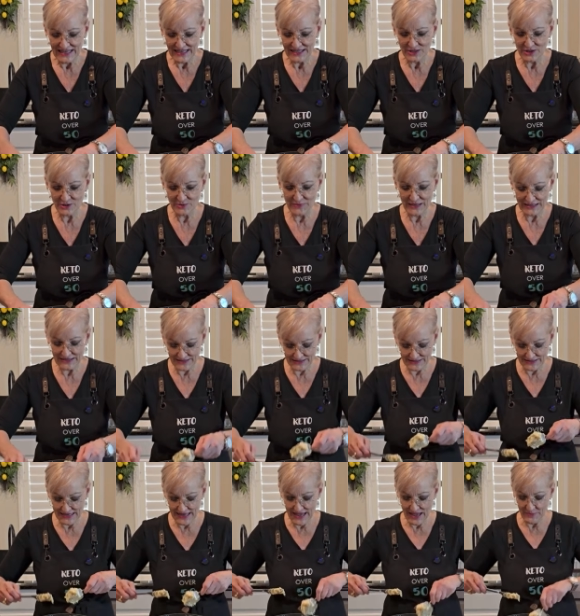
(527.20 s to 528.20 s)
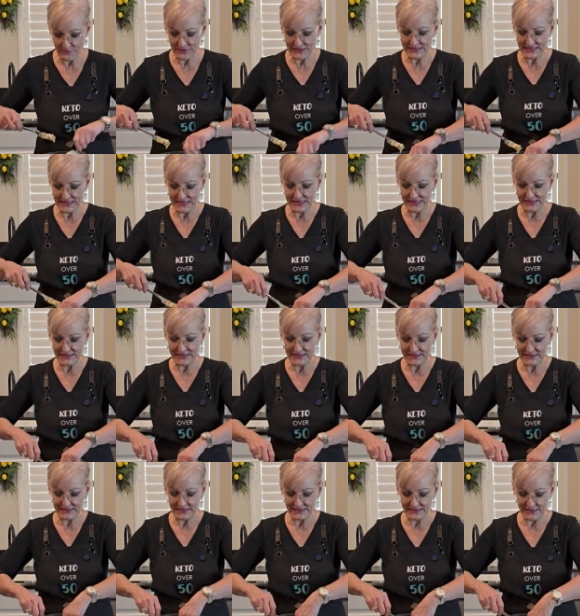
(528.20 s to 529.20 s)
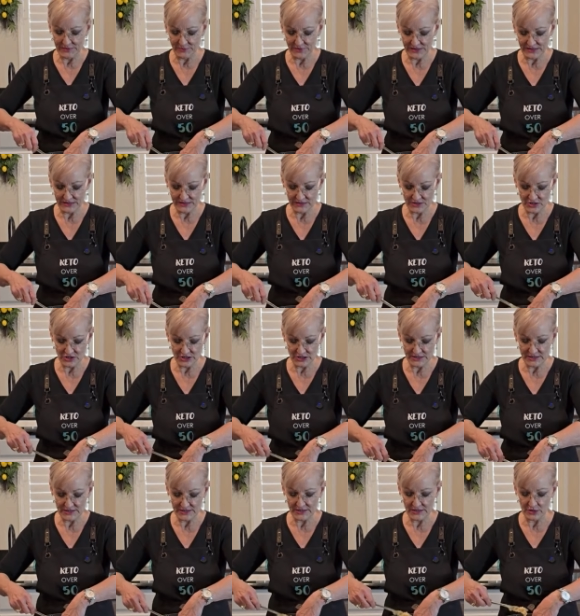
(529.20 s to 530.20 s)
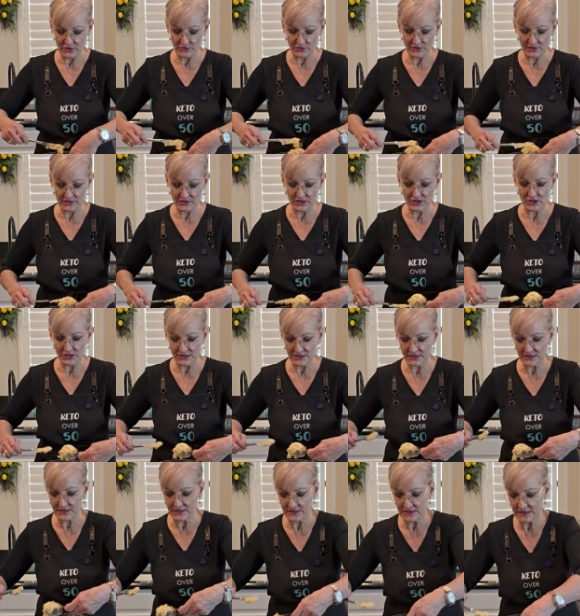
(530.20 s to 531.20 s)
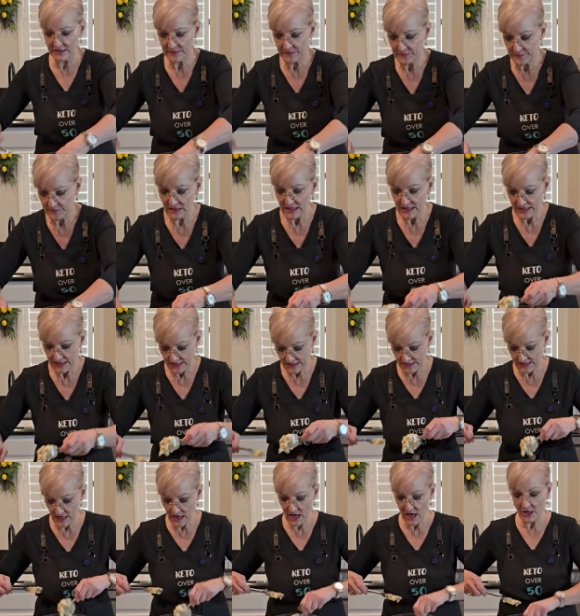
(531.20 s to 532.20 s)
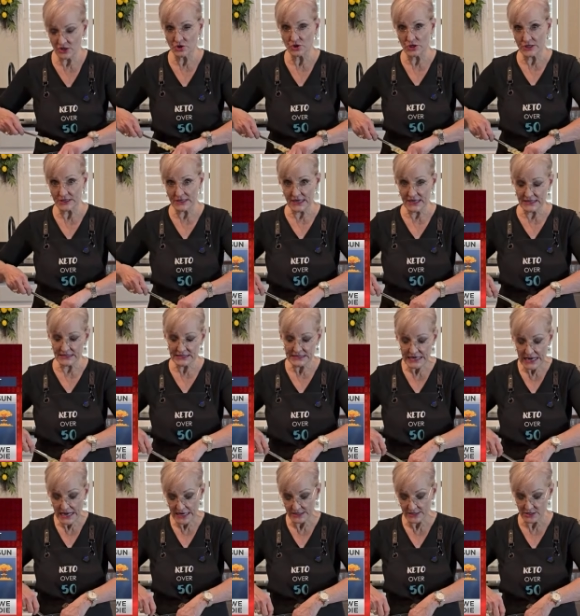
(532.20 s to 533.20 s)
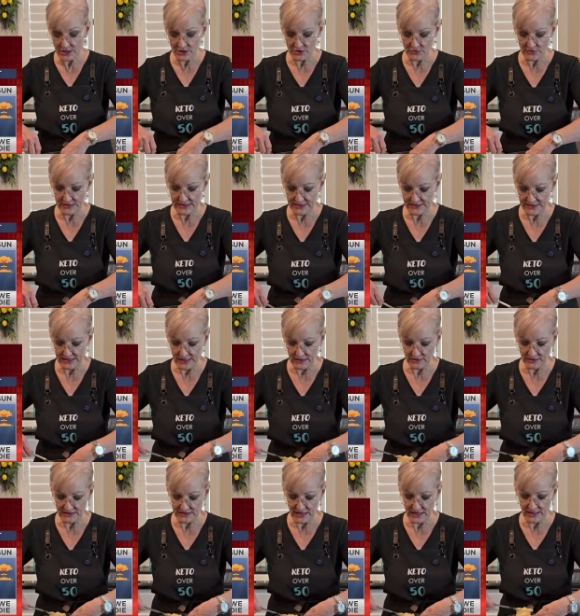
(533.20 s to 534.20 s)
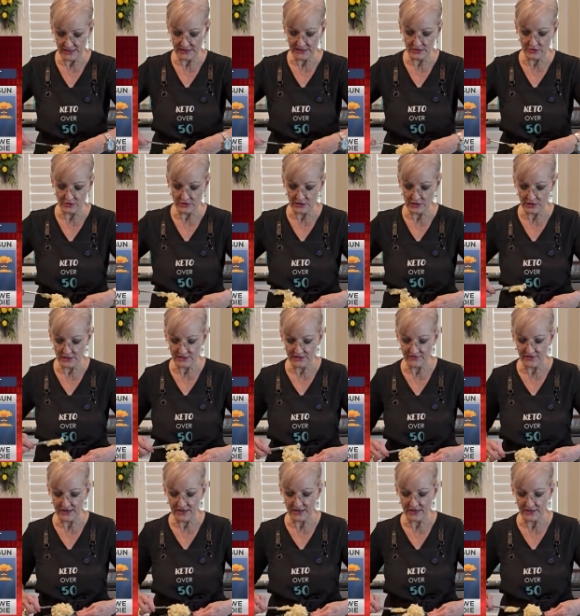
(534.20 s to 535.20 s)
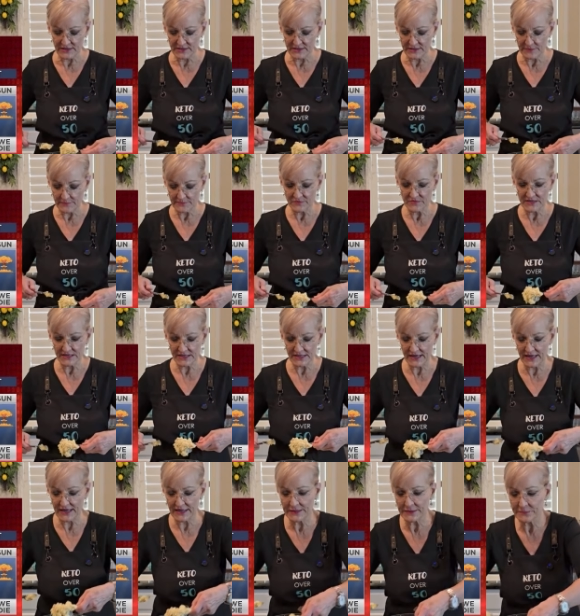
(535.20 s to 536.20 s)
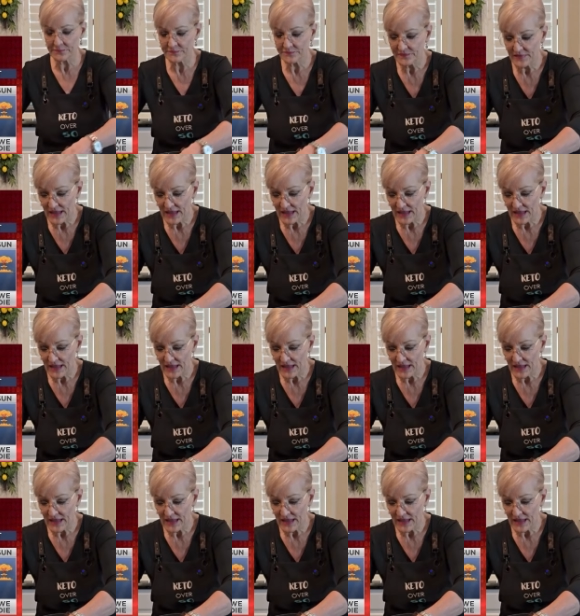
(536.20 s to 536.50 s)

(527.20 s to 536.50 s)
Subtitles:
I do my little happy dance because something is just so delicious. It's 110 degrees outside here in Las Vegas today.